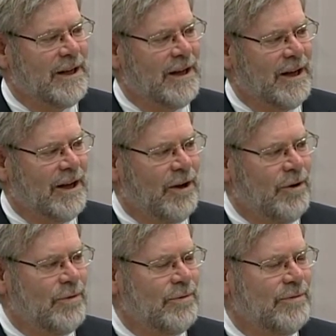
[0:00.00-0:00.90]

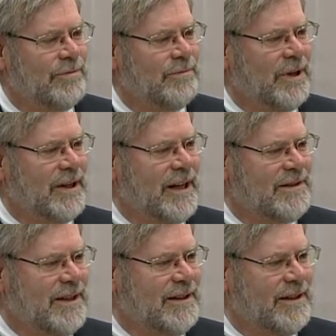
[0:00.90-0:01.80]
own but
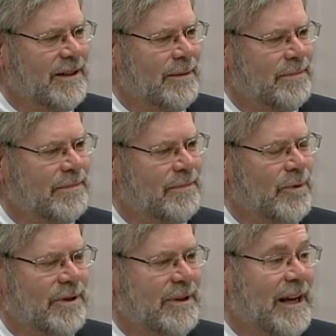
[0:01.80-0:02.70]
has ended up
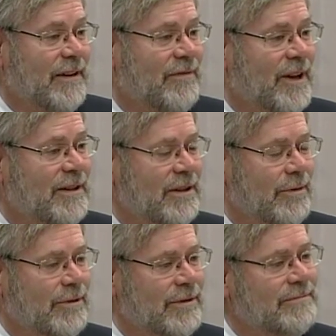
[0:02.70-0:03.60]
with can't find the owner.